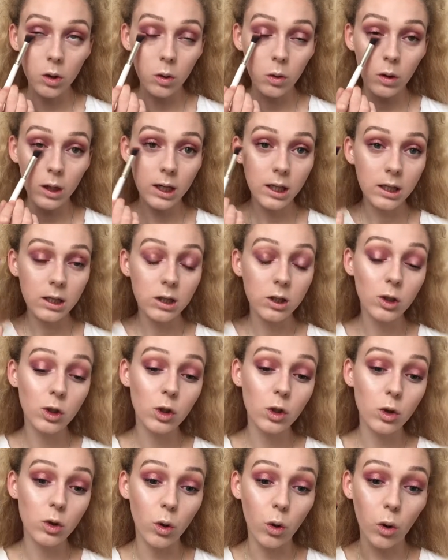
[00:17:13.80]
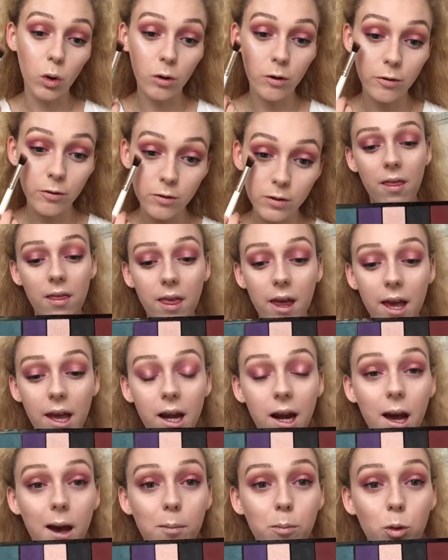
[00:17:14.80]
quite soft.
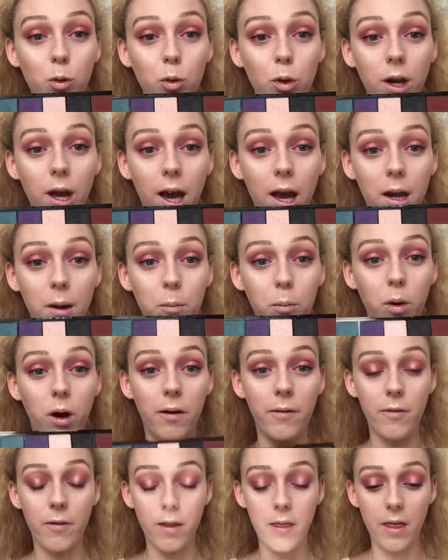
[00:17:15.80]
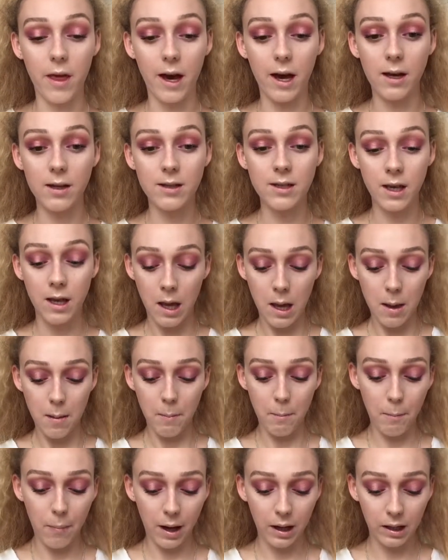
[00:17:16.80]
Then I'm going in with that
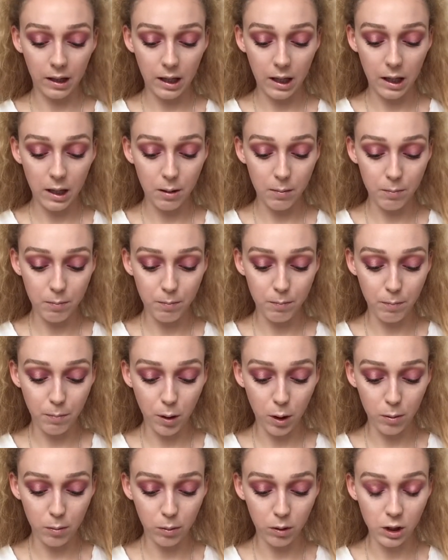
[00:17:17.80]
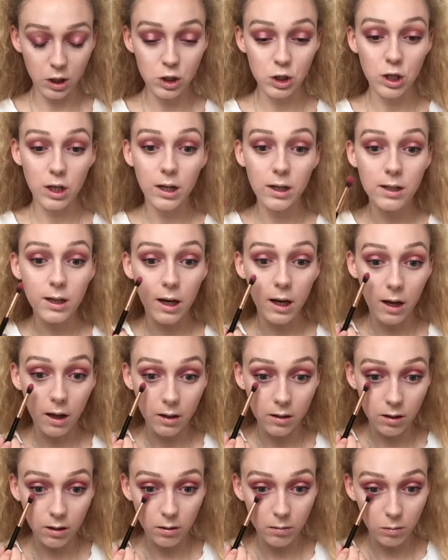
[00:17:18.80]
pinky purple shade,
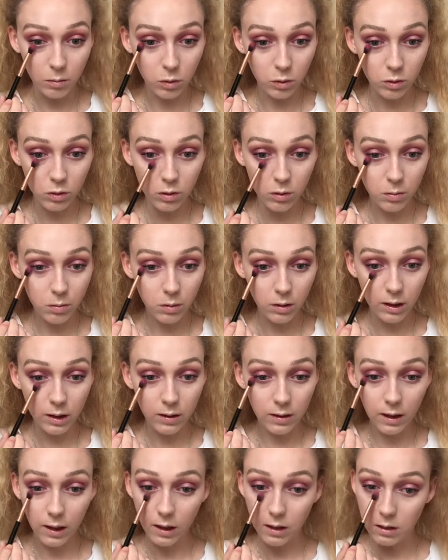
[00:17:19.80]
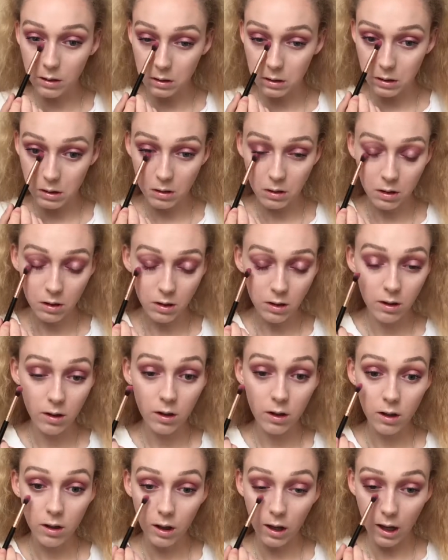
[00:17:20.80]
and I'm going to blend this
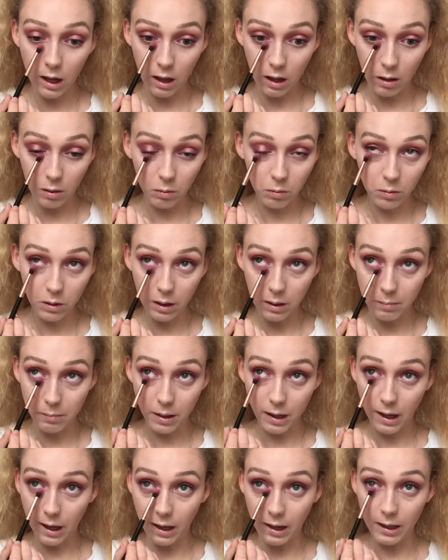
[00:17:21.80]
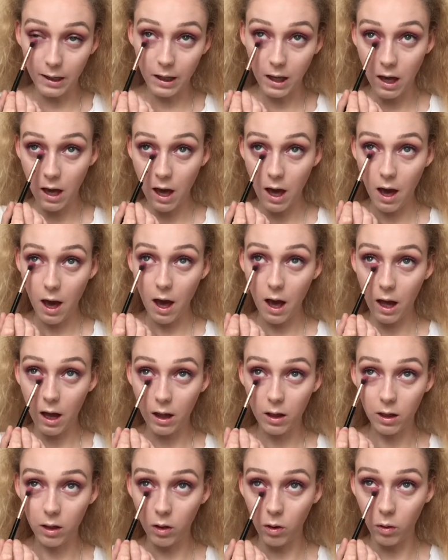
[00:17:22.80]
out in my eye
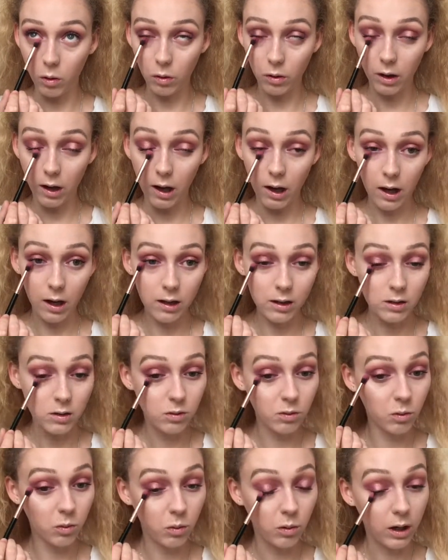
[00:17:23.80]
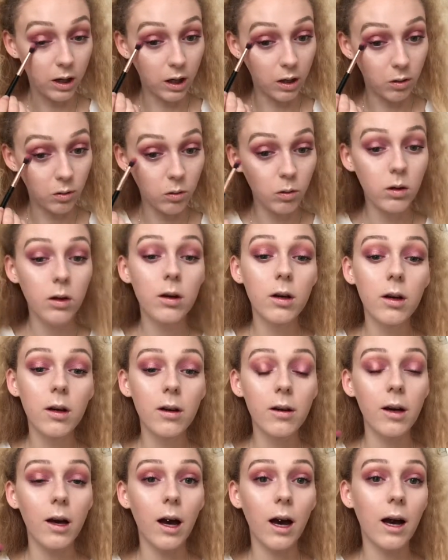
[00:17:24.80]
along as well,
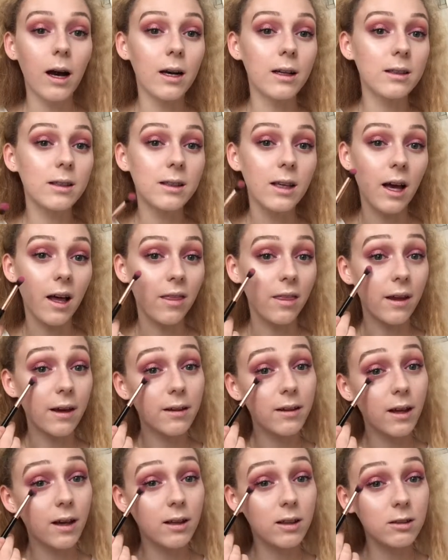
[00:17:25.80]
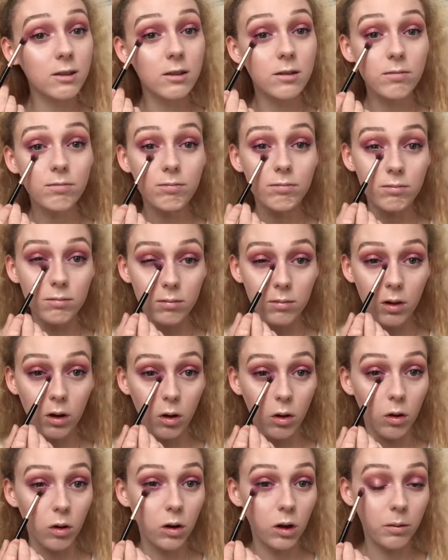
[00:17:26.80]
and I think that's
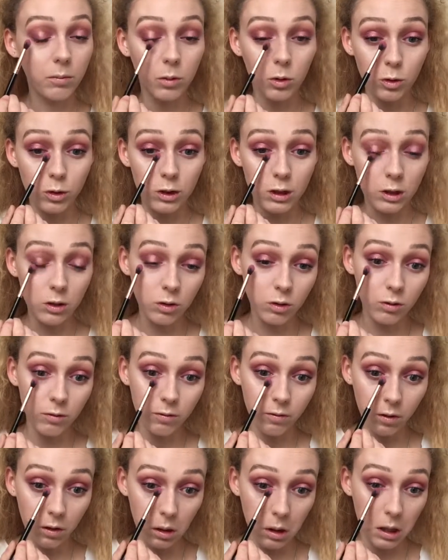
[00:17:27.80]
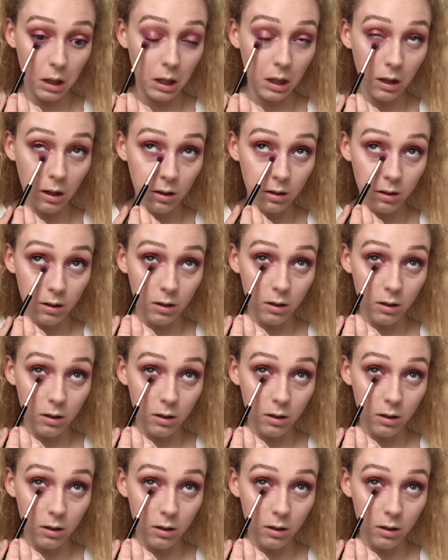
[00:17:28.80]
all I'm going to do for the